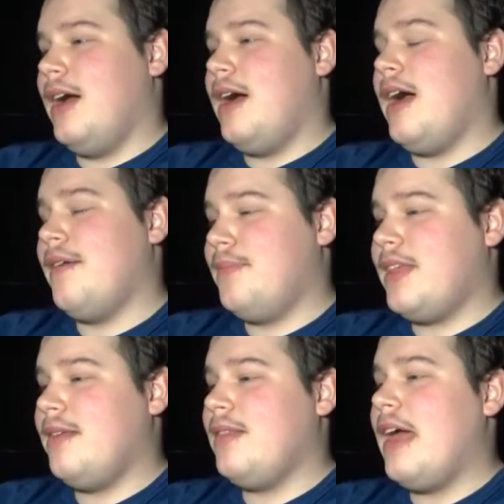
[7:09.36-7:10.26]
I'm
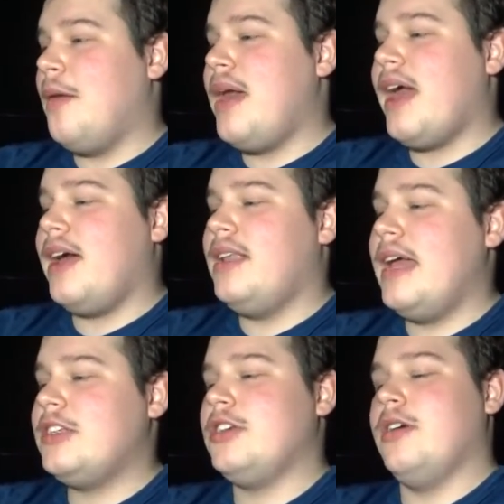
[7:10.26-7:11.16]
now back on
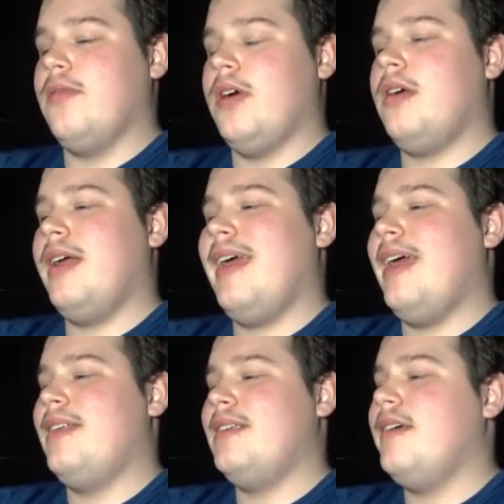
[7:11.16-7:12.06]
that server,
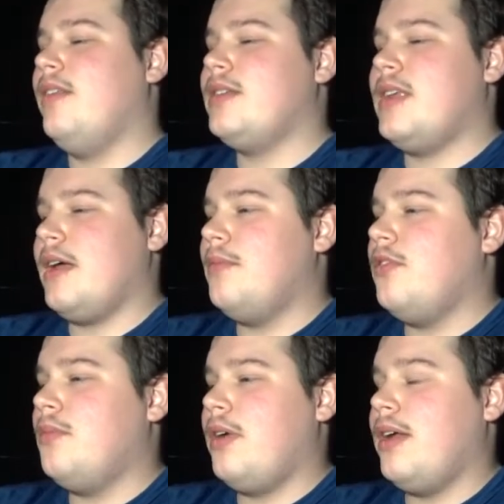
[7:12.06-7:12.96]
and it looks like I'm
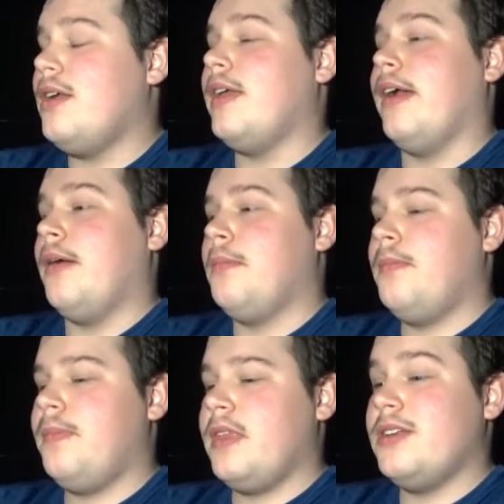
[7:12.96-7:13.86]
doing pretty good here,
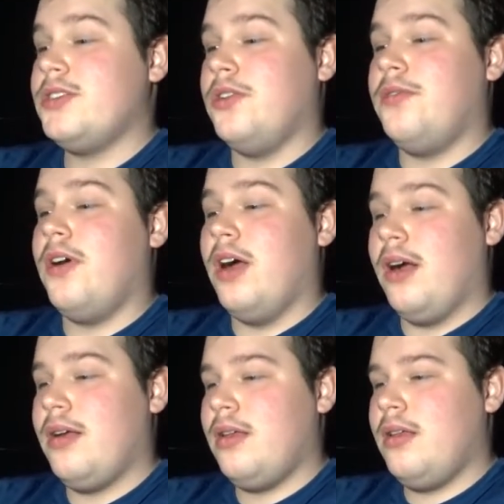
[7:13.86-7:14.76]
so
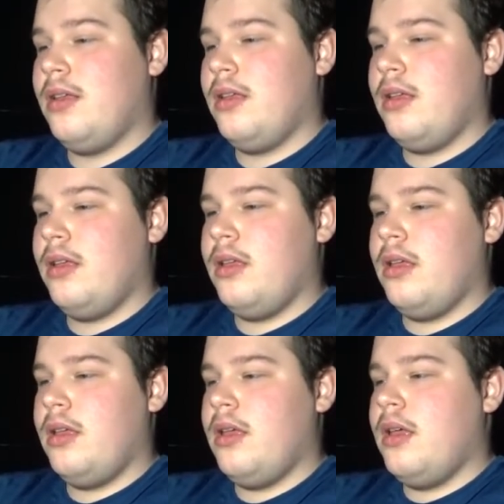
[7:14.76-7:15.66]
far.
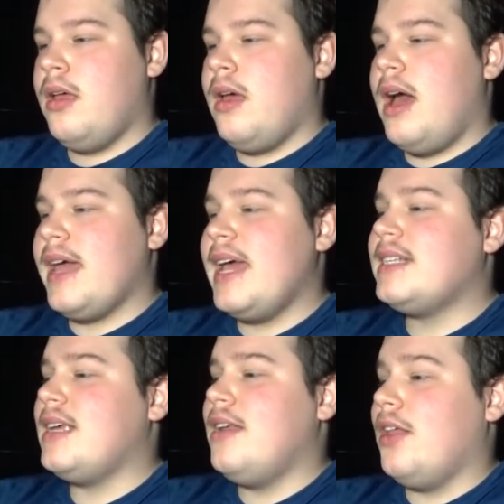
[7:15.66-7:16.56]
I
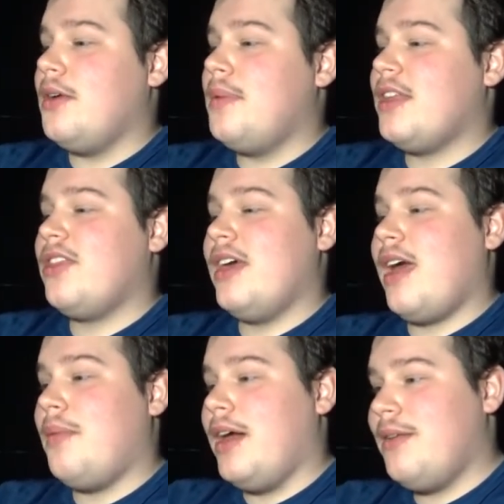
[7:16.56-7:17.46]
guess another big thing
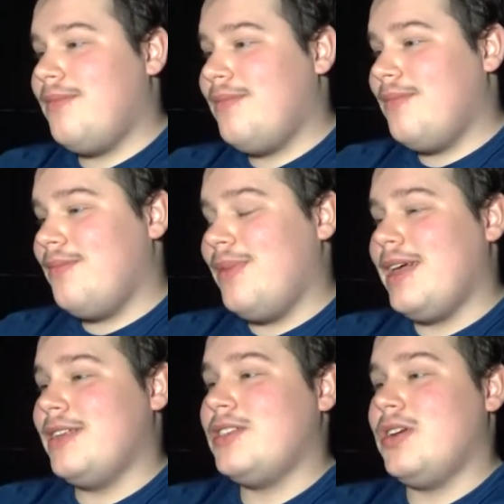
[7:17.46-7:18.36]
I might be
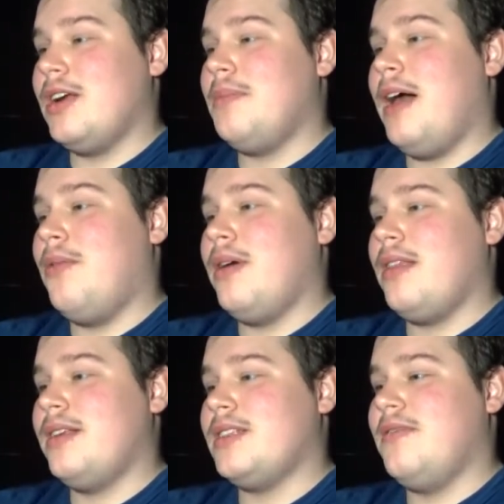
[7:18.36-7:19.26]
concerned about
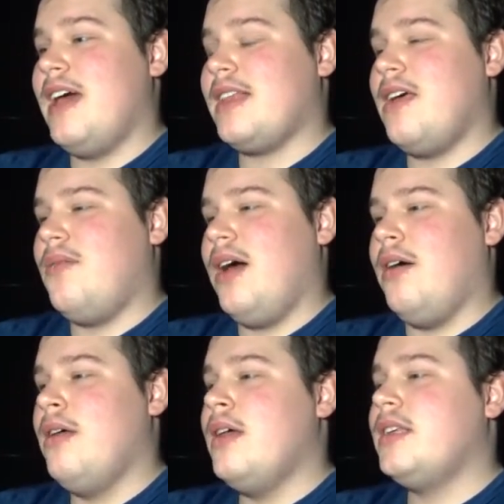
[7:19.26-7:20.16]
with is the fact that,
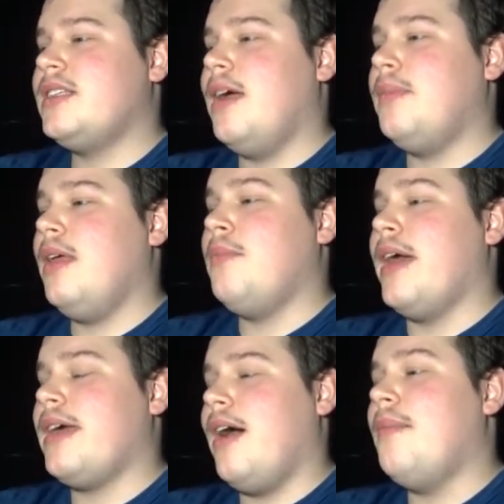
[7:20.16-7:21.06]
well, something
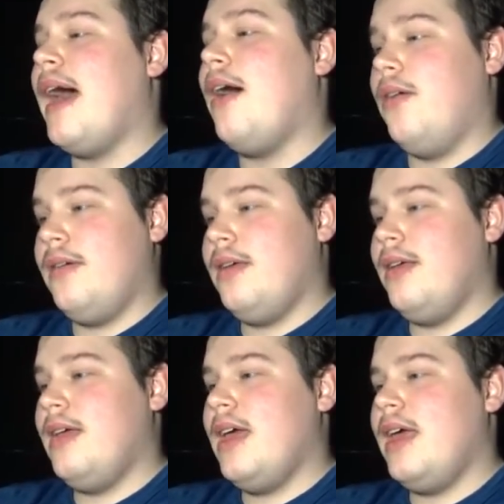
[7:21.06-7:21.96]
might come out
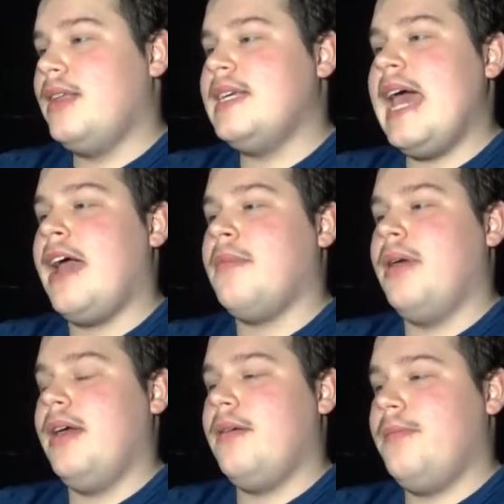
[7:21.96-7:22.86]
and attack me.